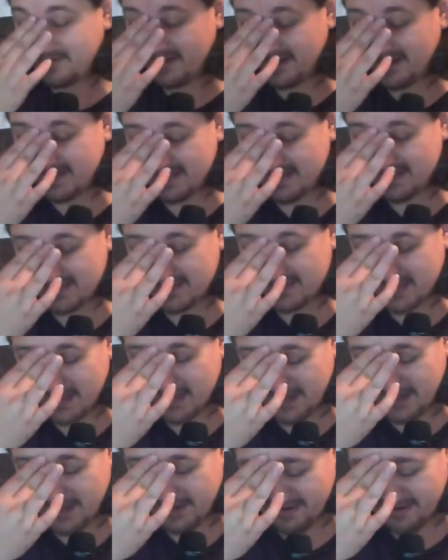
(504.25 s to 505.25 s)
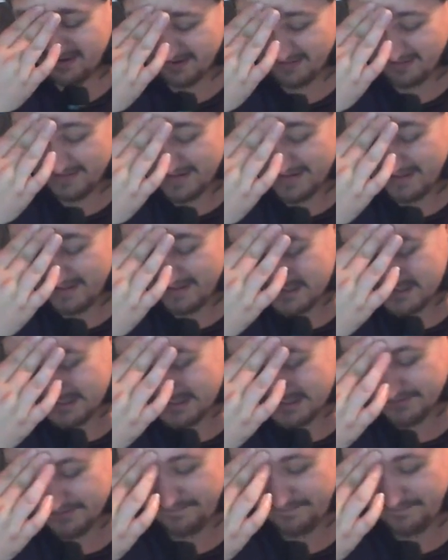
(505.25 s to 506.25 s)
is a critical
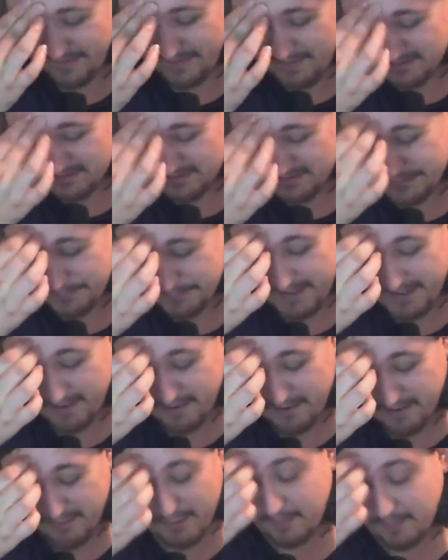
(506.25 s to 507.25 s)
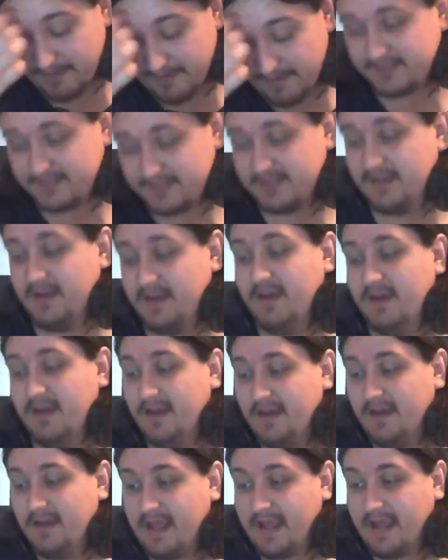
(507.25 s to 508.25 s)
analysis of female superhero comics.
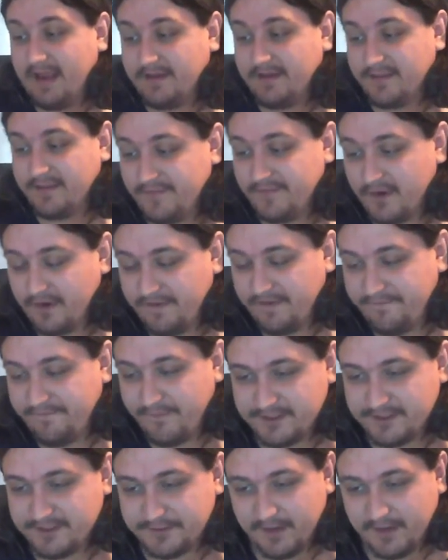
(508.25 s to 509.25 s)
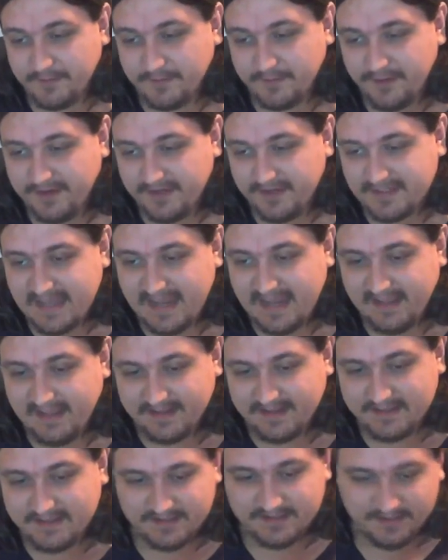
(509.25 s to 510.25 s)
And the very first one I'm doing is
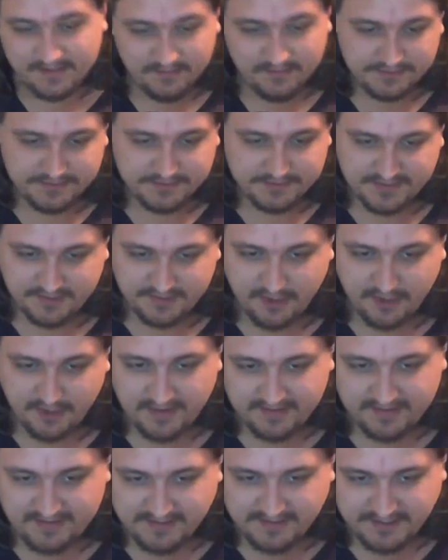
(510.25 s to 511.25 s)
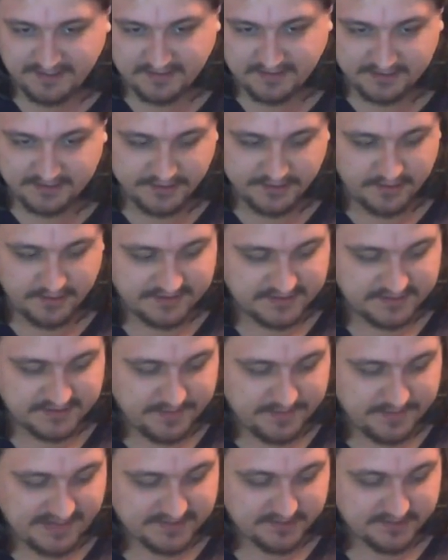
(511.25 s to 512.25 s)
Alias, which is the comic that Jessica Jones is
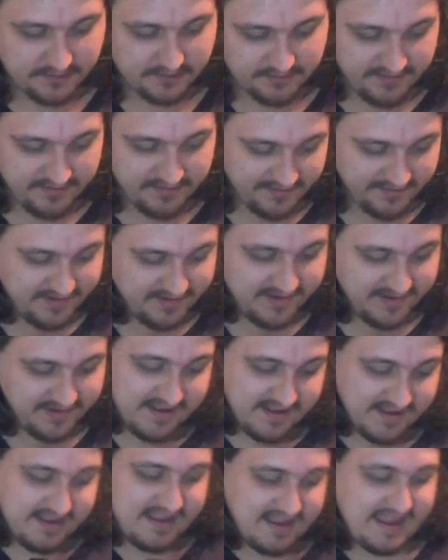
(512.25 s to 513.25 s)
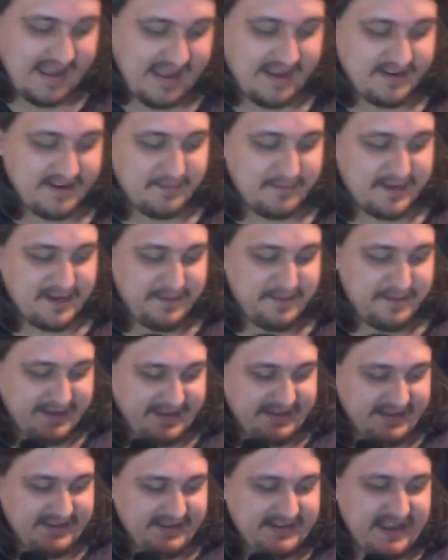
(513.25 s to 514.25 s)
based on. And I'm going to
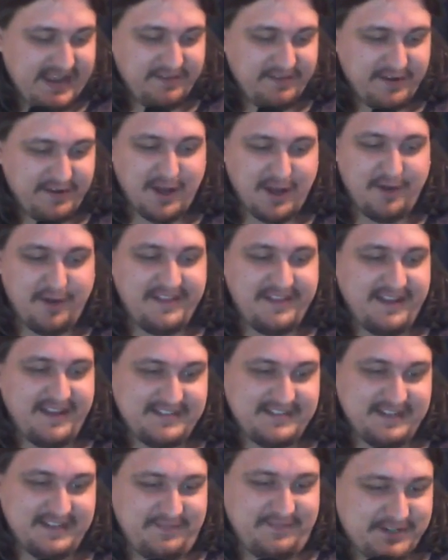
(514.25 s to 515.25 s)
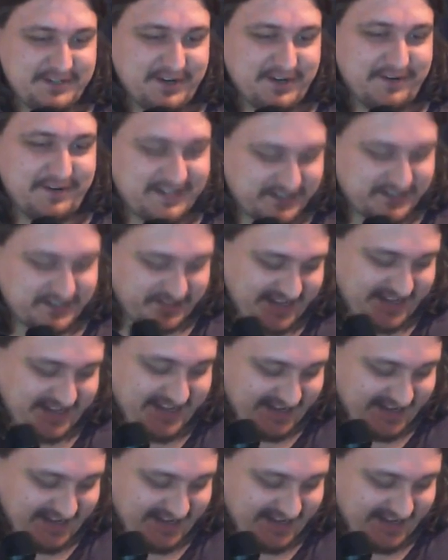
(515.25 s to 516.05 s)
be having a go at that TV show, actually,